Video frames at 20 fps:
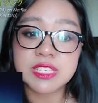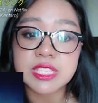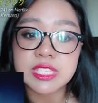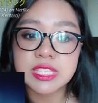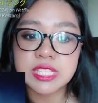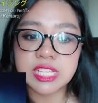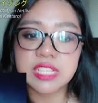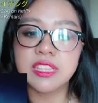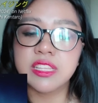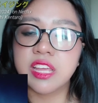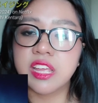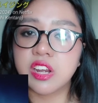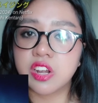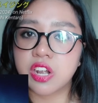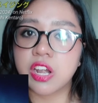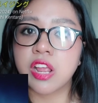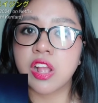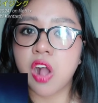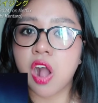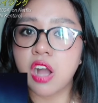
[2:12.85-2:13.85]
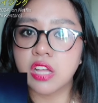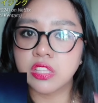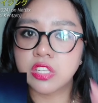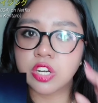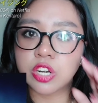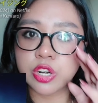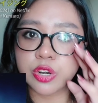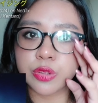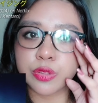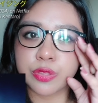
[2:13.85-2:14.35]
still lingering
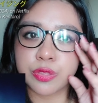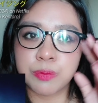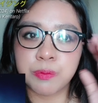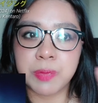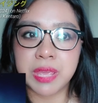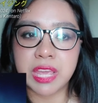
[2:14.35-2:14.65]
on earth